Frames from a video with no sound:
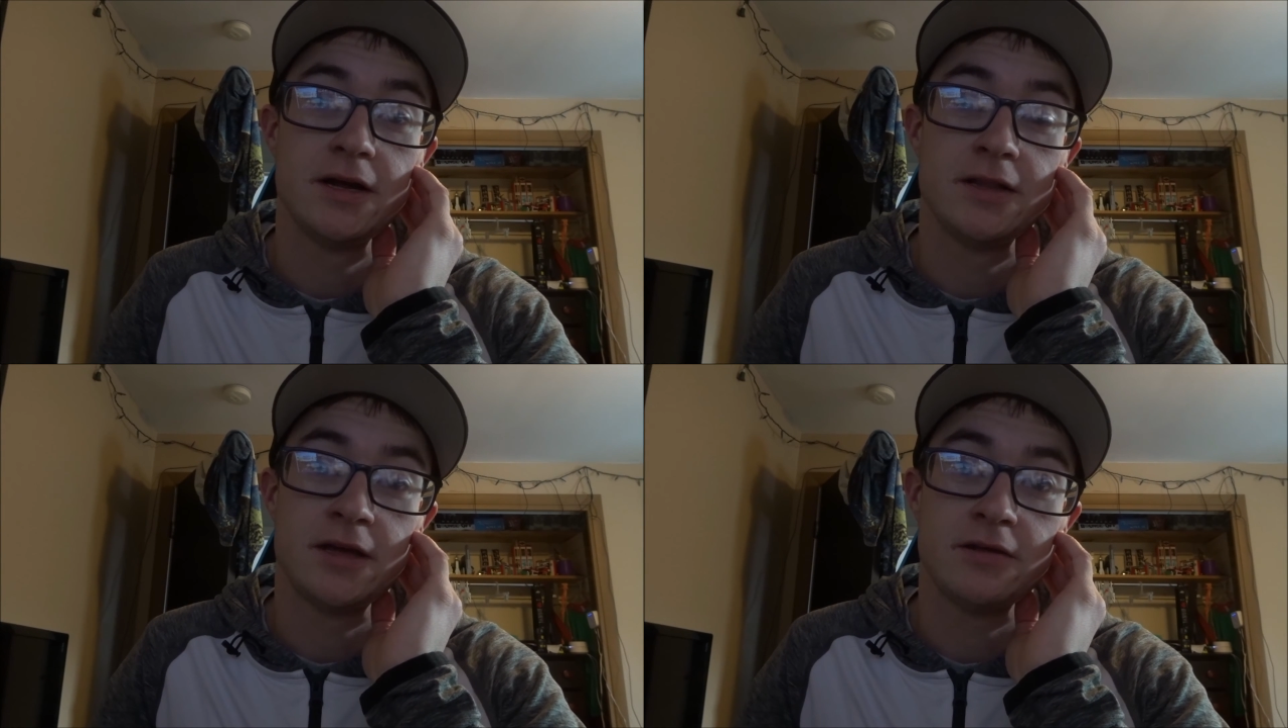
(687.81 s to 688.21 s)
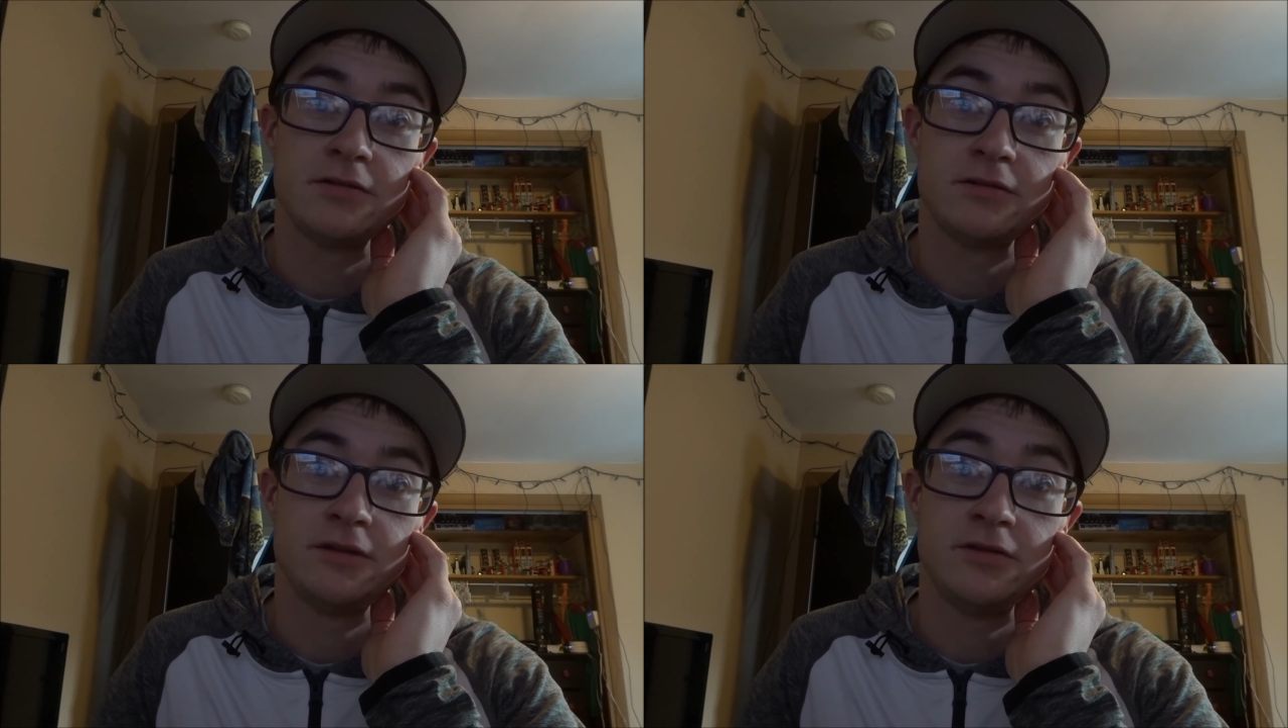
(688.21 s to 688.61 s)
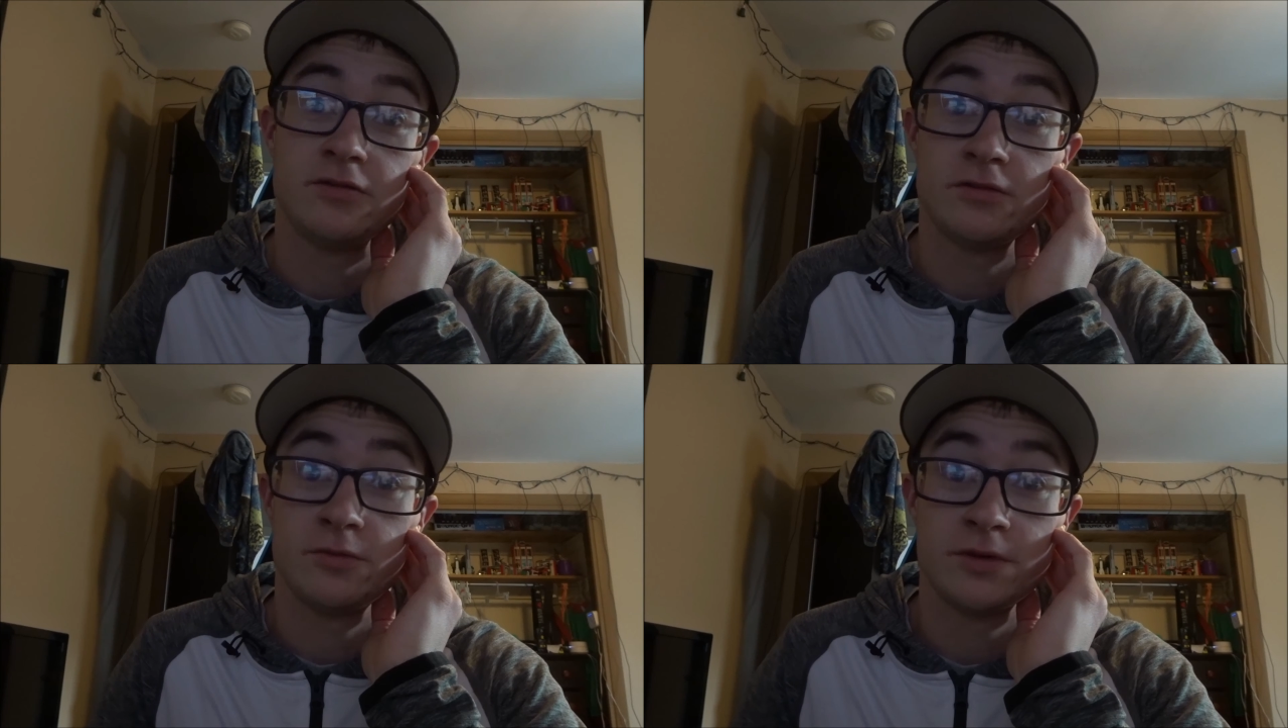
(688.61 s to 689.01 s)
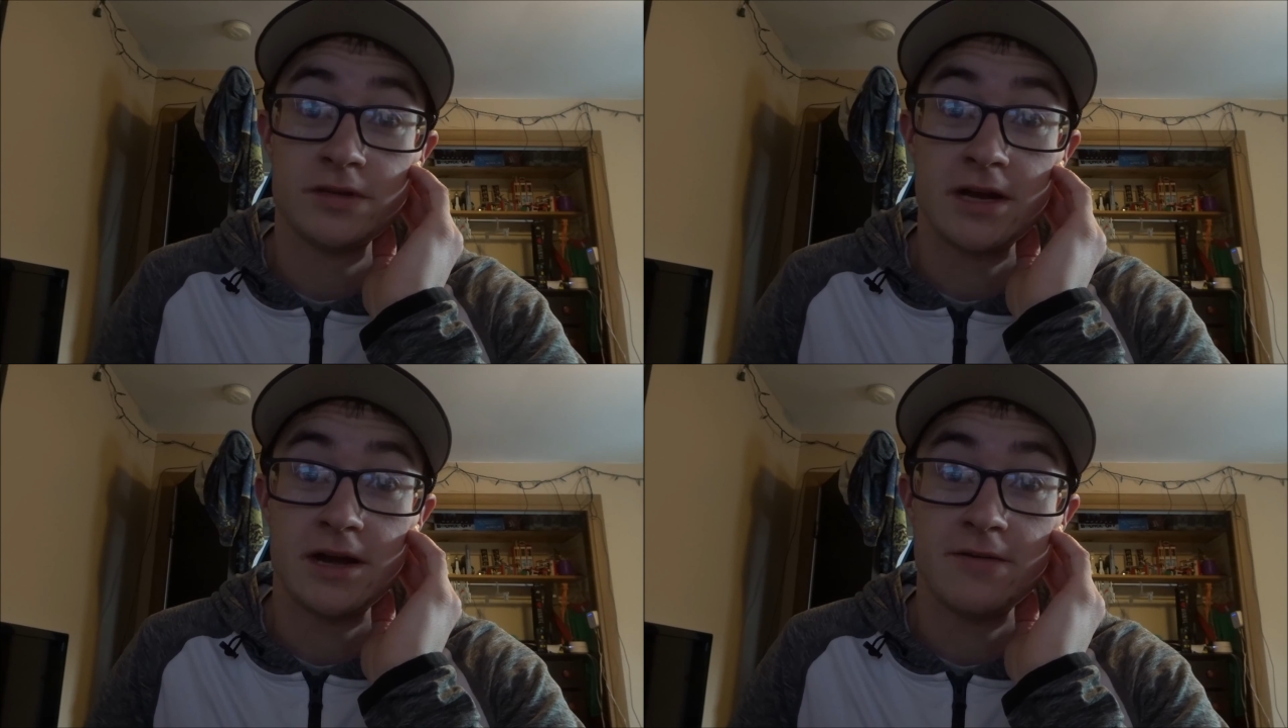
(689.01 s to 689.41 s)
these are just the ones
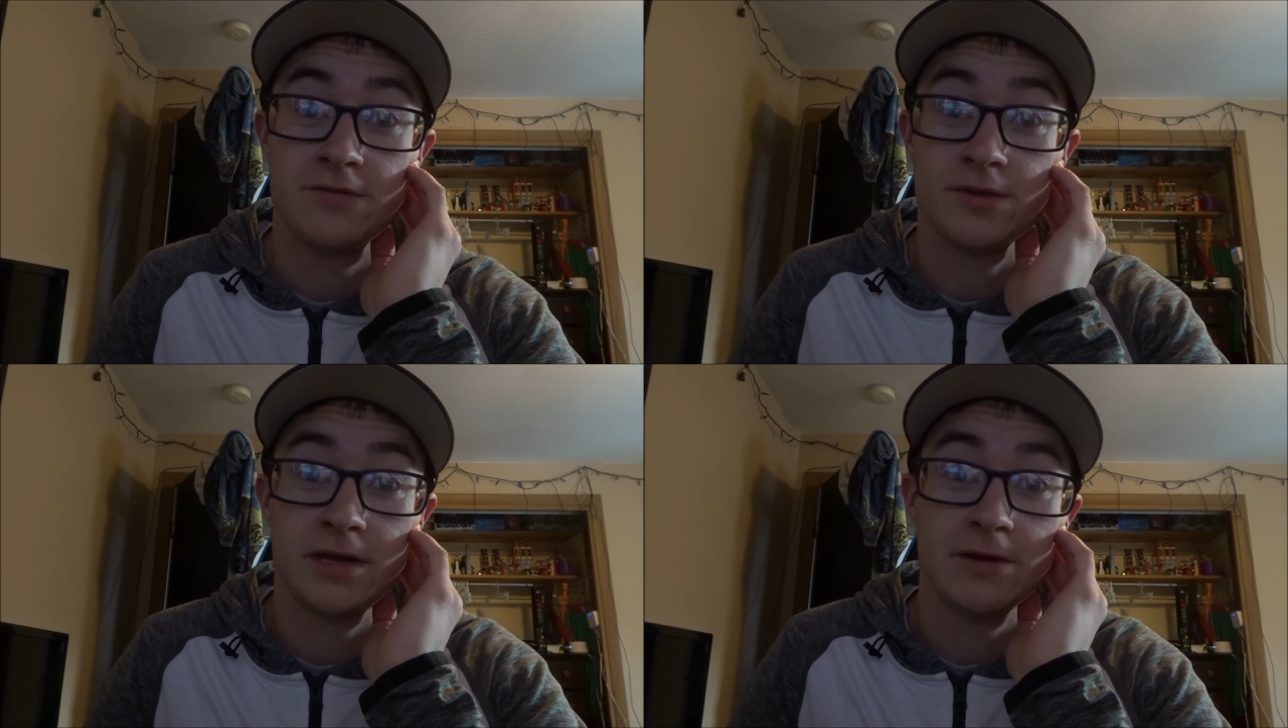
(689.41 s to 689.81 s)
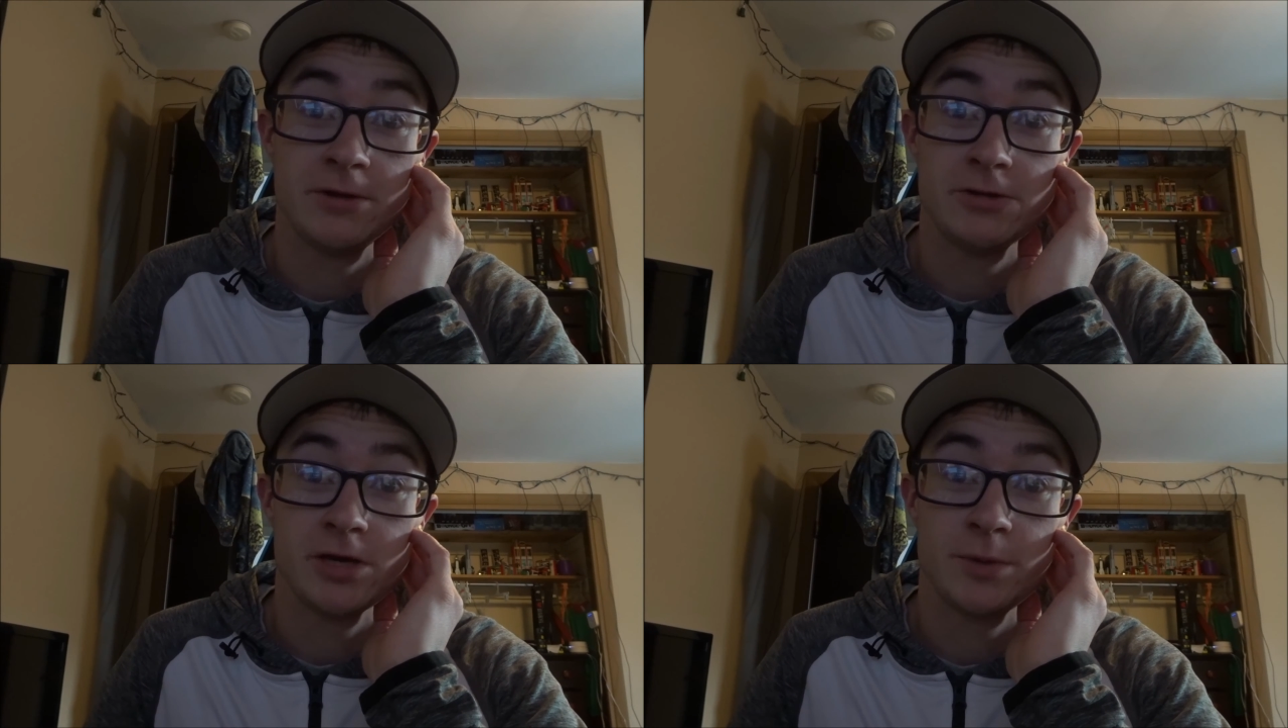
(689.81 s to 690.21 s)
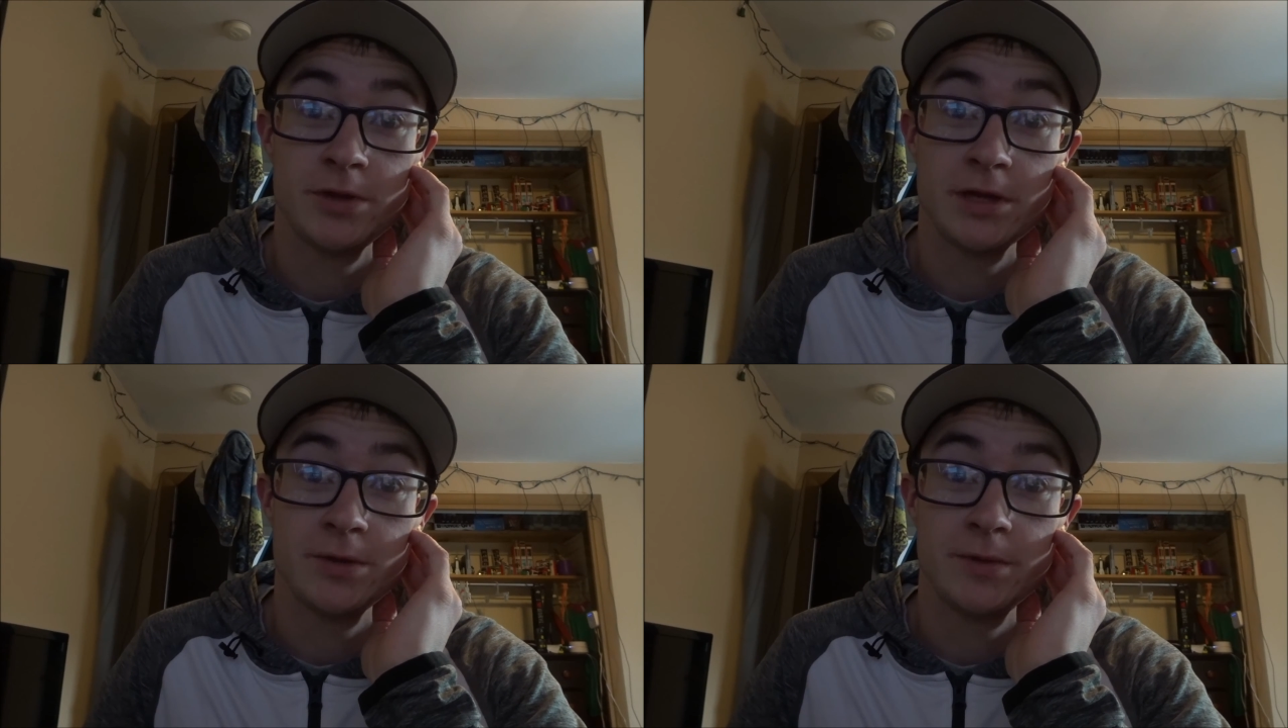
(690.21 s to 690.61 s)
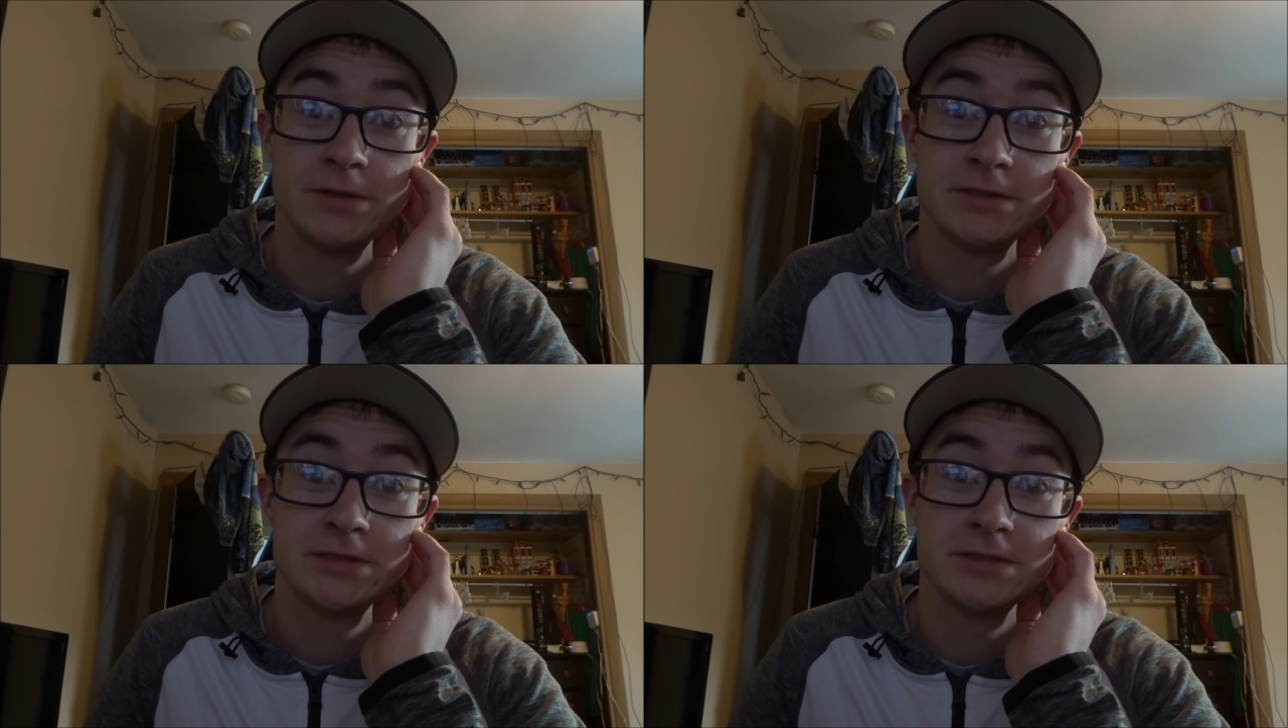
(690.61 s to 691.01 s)
that I have, so I can't really talk about the other
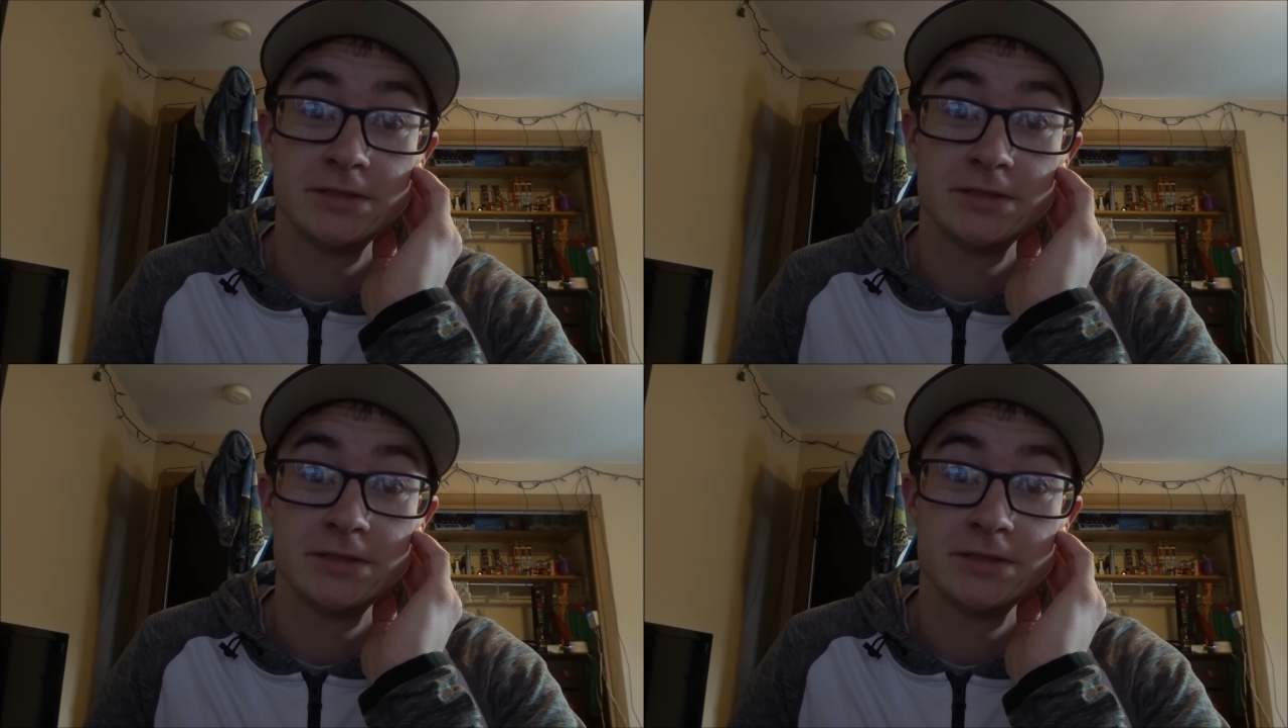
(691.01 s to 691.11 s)
ones.